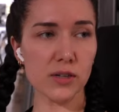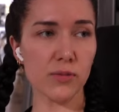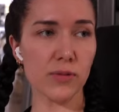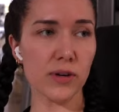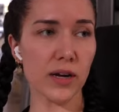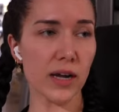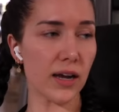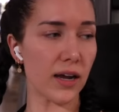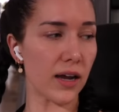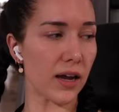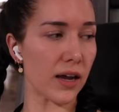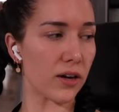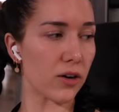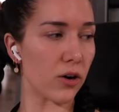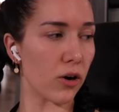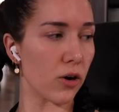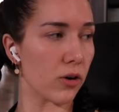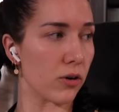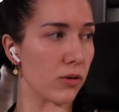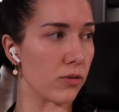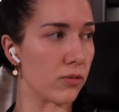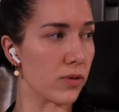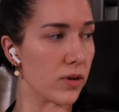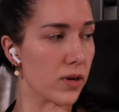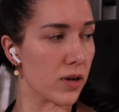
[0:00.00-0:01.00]
when I
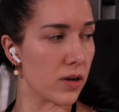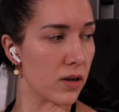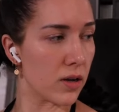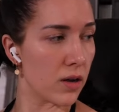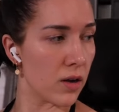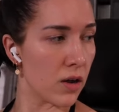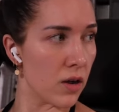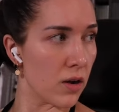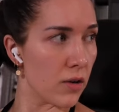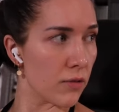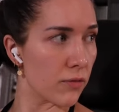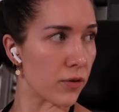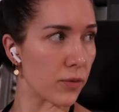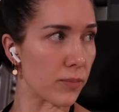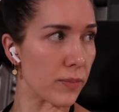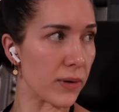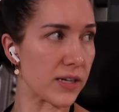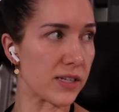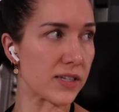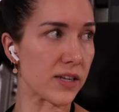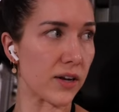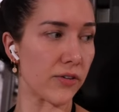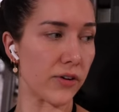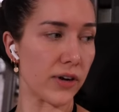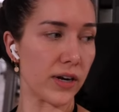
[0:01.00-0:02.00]
go for my
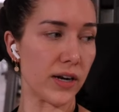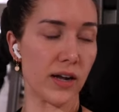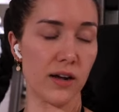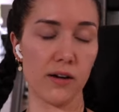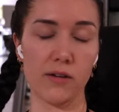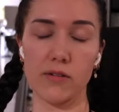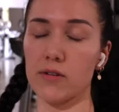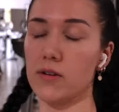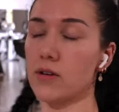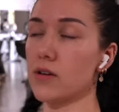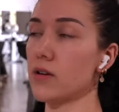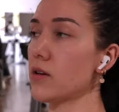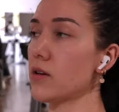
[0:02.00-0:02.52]
set right now.